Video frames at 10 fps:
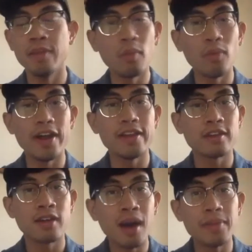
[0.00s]
one,
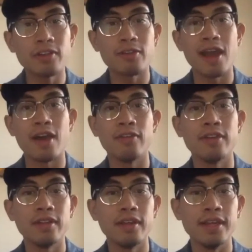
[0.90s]
common
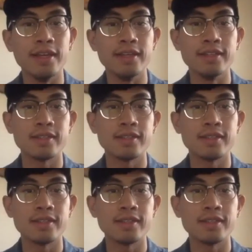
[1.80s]
ground is